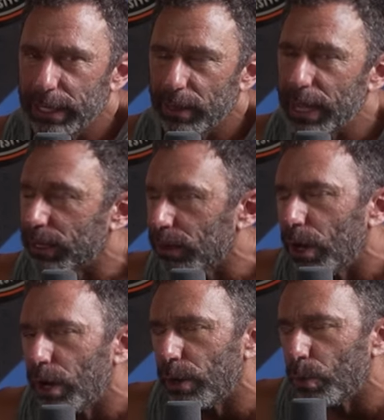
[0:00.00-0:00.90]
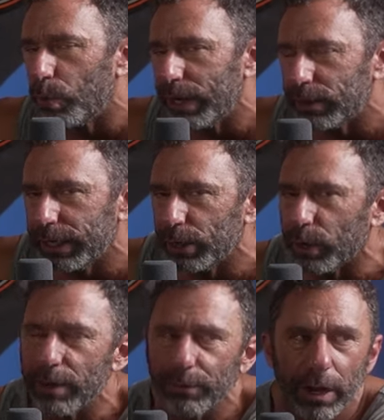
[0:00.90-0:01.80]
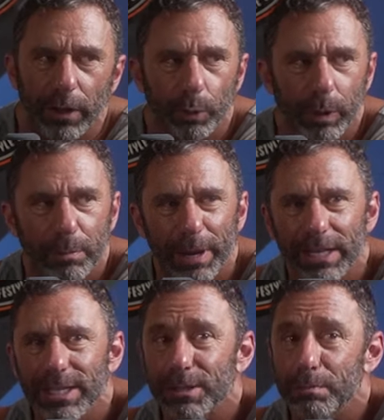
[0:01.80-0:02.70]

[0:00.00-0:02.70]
like on a weekly or every other week basis,